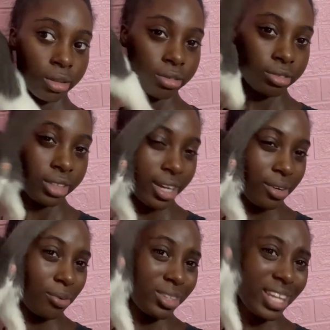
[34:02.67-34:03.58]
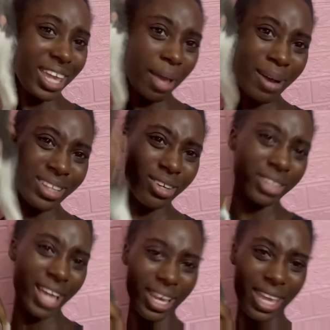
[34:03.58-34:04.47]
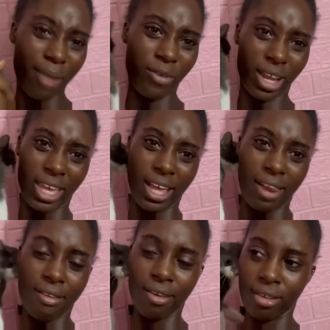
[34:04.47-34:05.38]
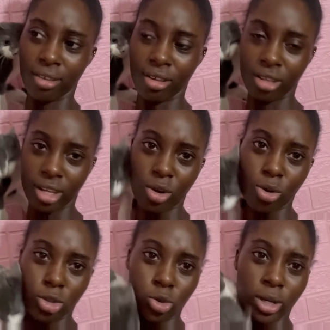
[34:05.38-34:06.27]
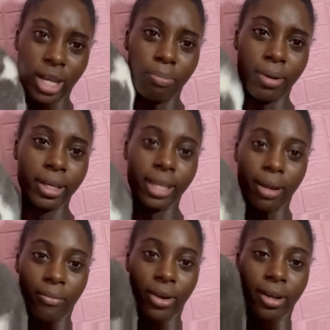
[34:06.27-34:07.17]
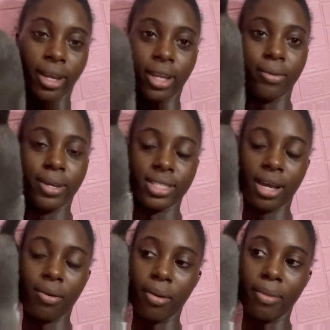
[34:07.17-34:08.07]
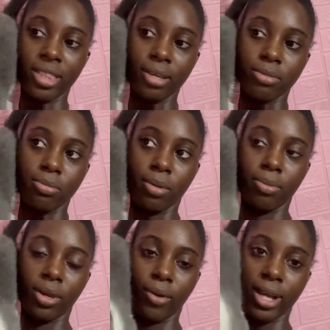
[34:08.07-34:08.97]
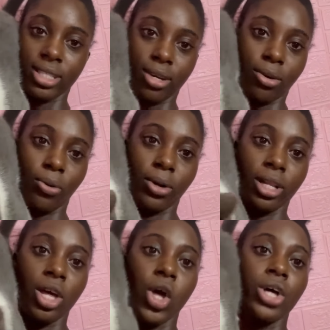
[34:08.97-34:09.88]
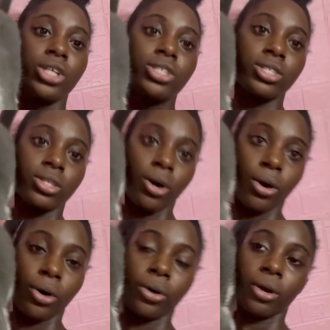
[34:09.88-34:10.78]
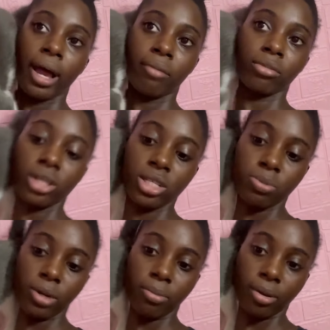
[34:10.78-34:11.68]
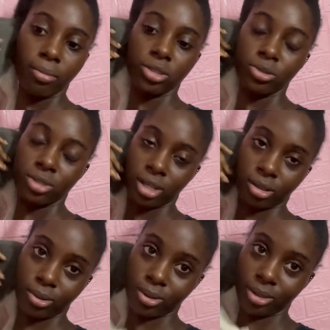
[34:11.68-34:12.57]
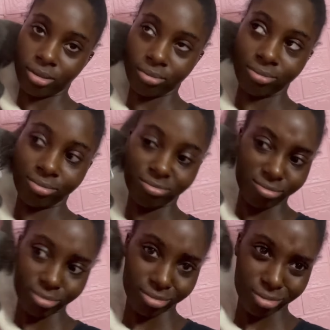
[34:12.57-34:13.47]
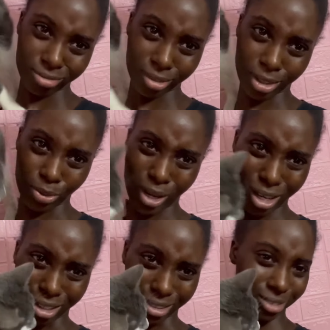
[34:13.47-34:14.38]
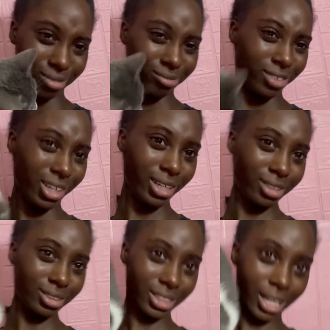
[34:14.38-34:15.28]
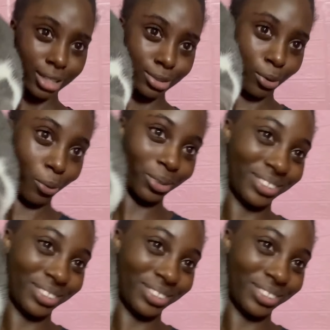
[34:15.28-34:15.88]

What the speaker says: For like, take care of your tie camera, girl. They don't show that pan camera. Anyways, I want my theme to be pink, white, and gold. So I'm gonna spray paint my shoe stand gold. Cause why not? Right? So let's go.